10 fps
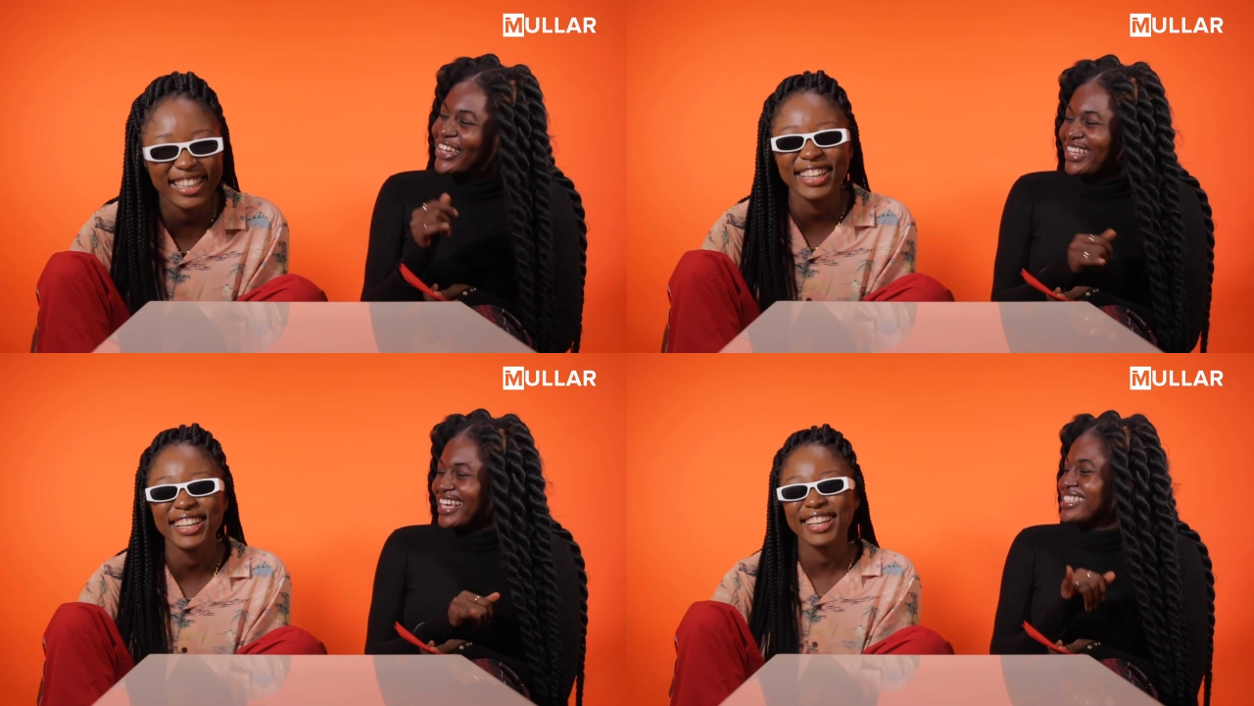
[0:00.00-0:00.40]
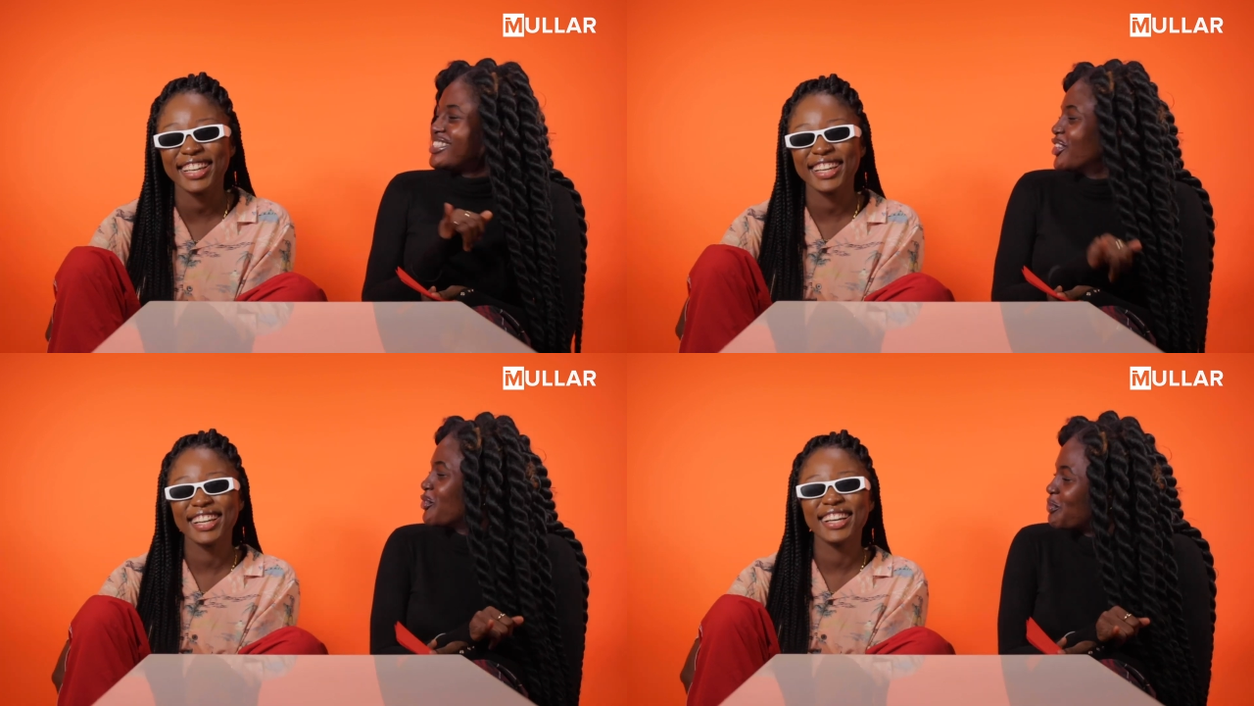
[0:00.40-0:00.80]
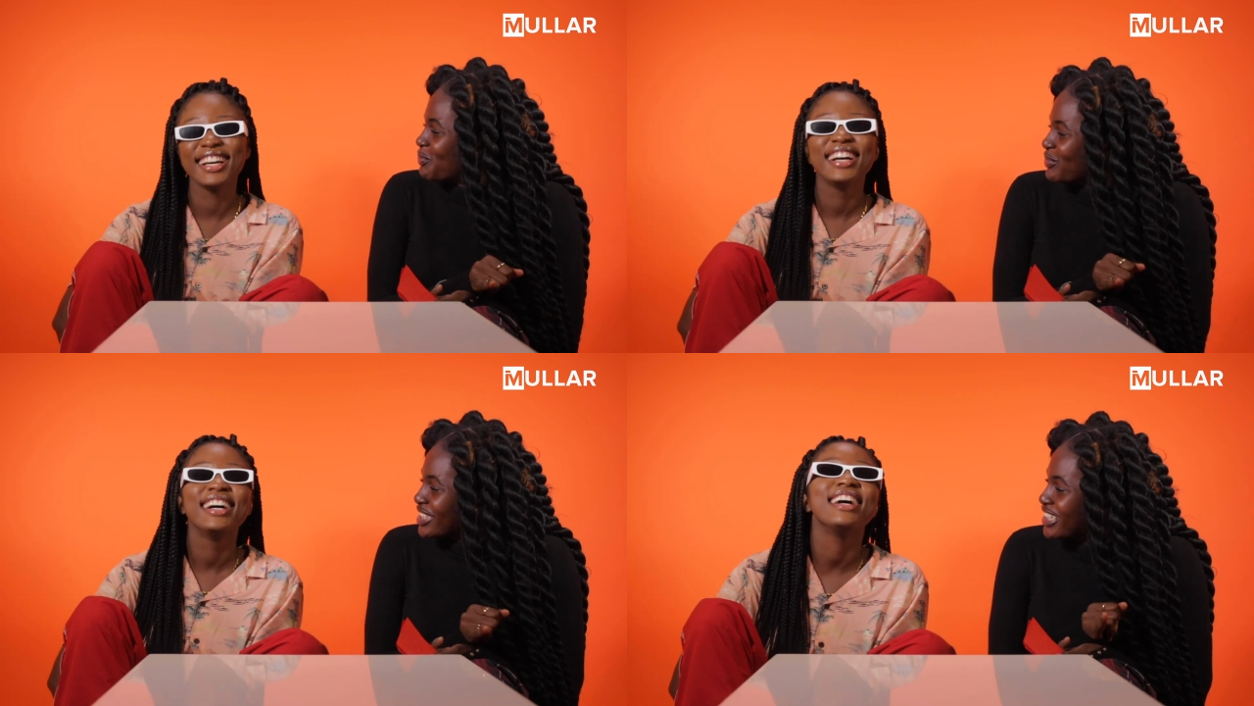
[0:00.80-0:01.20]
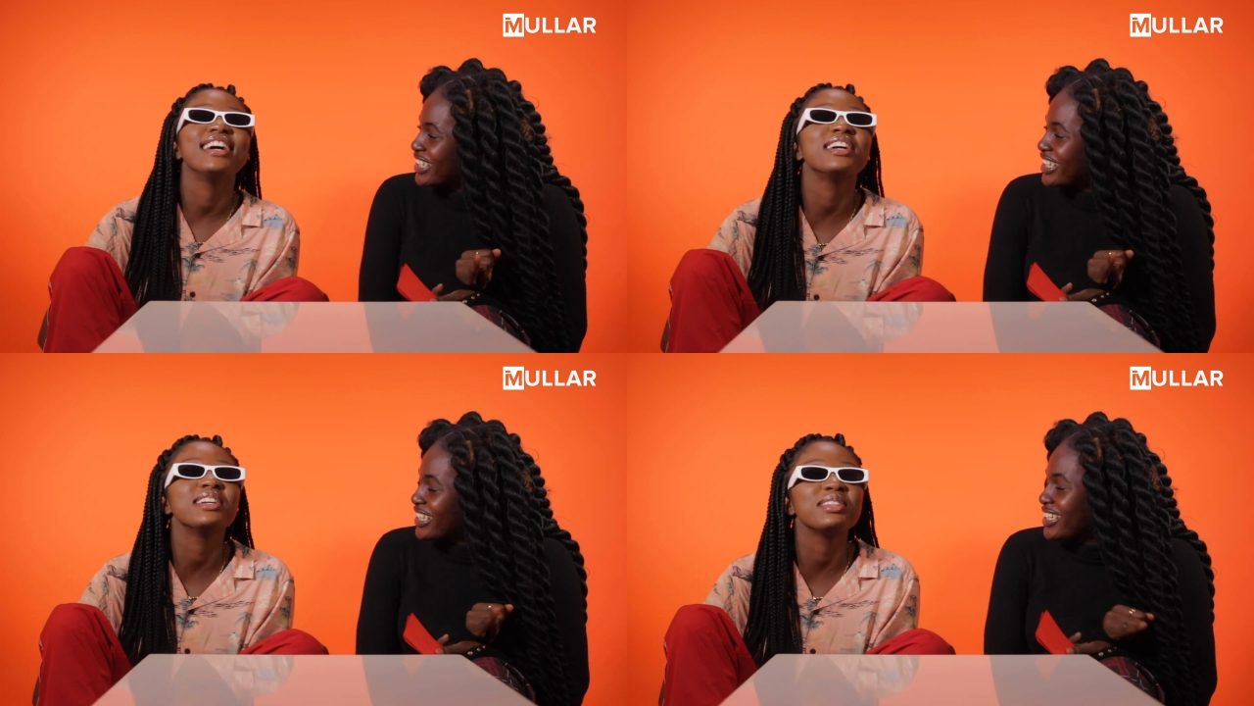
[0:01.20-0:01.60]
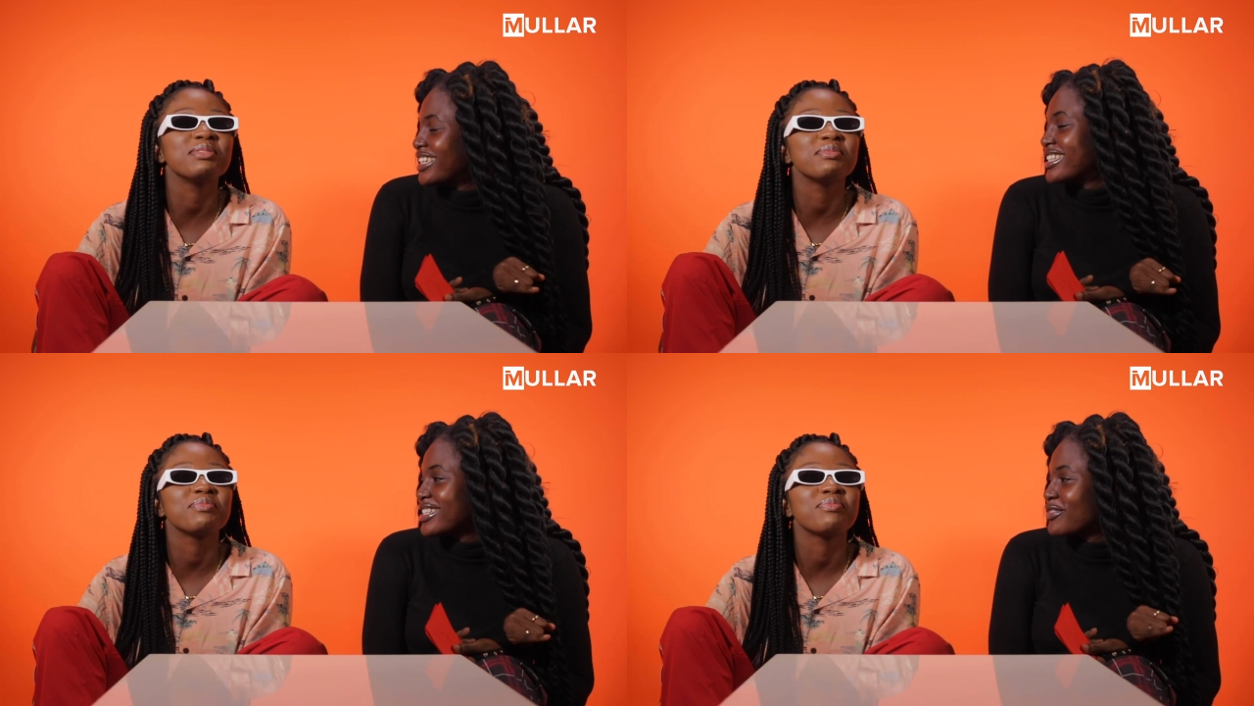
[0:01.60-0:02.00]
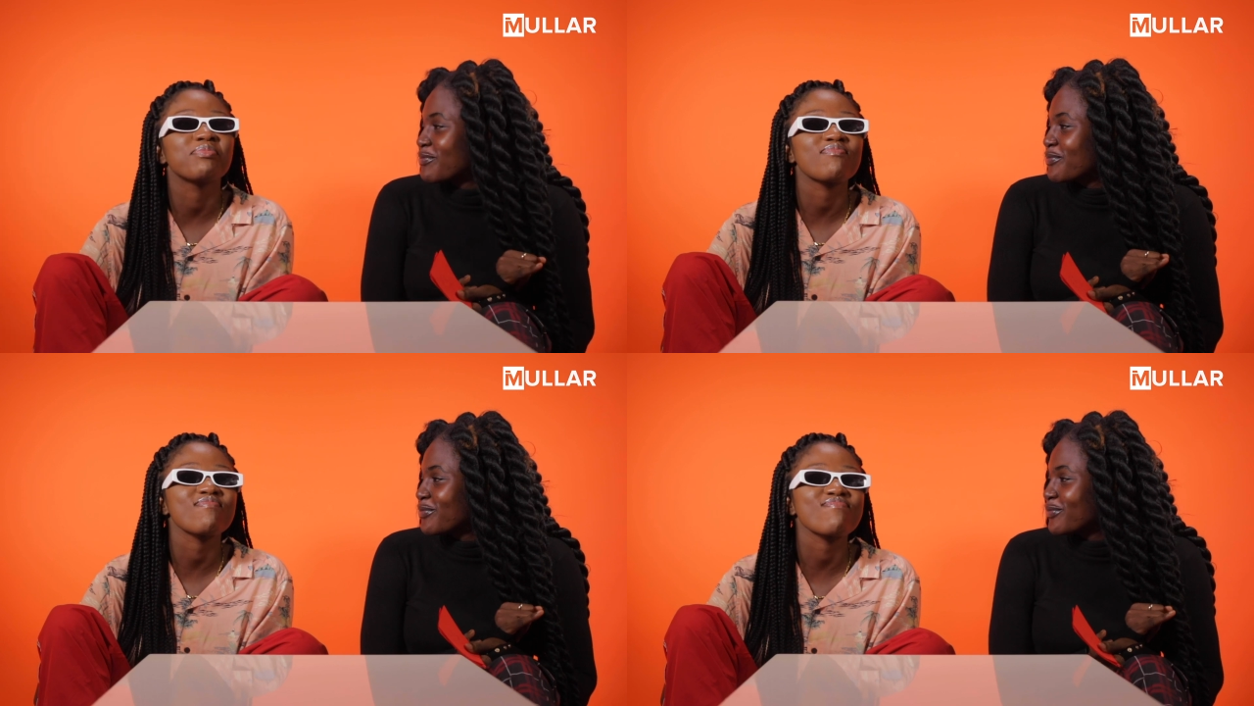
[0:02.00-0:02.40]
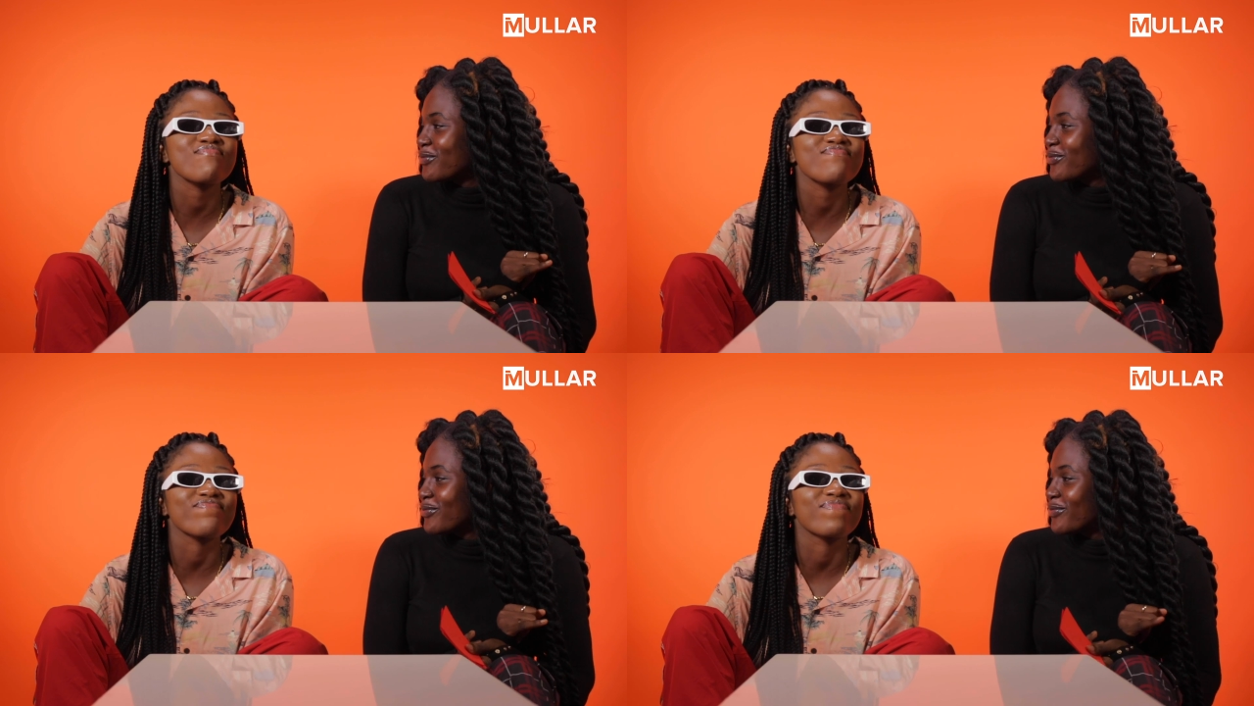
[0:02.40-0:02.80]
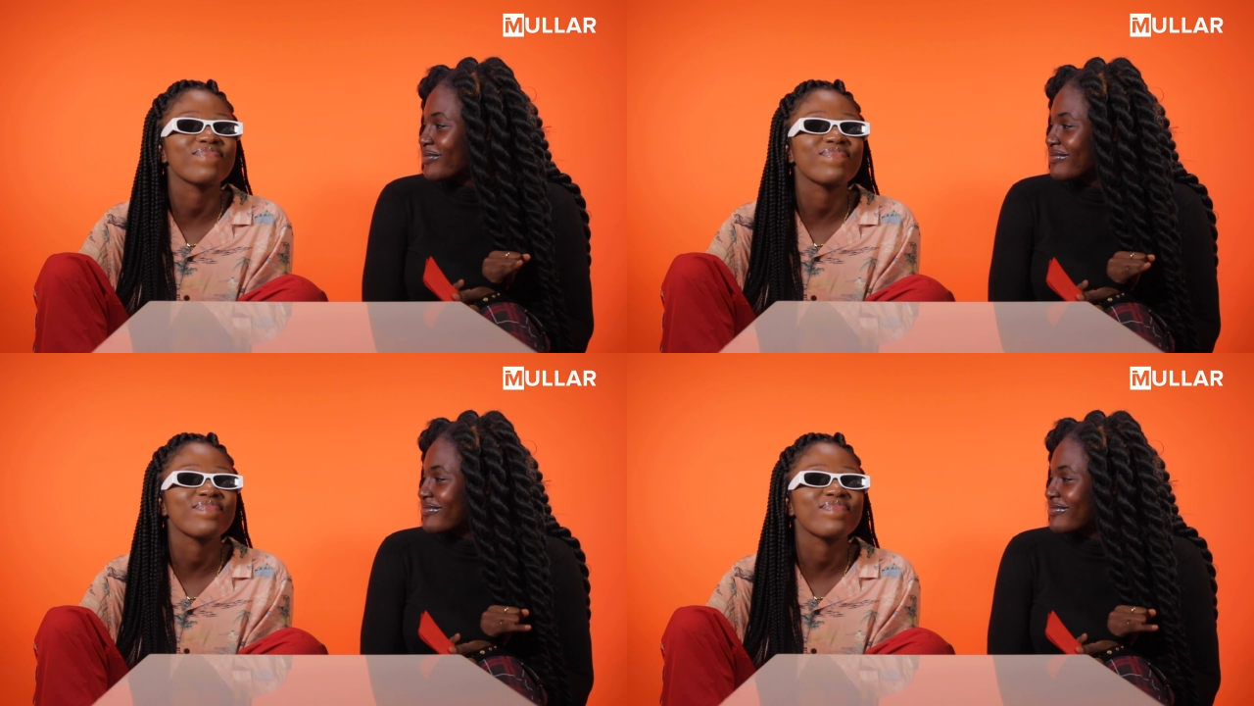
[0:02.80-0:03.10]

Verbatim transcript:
Speaker 1: okay, dope. Um, hmm.